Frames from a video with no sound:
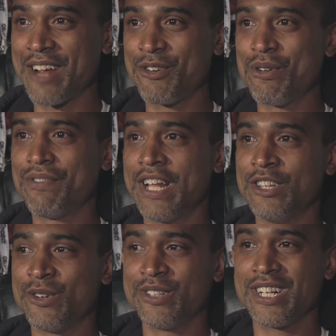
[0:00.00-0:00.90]
I don't know if I
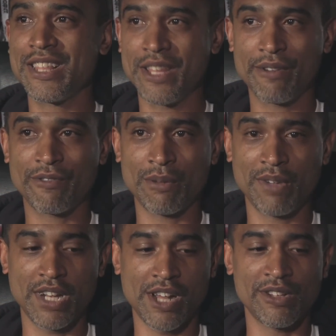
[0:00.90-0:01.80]
learned anything from
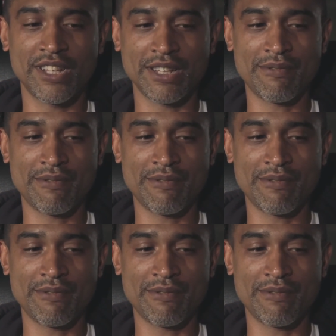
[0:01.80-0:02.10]
it other than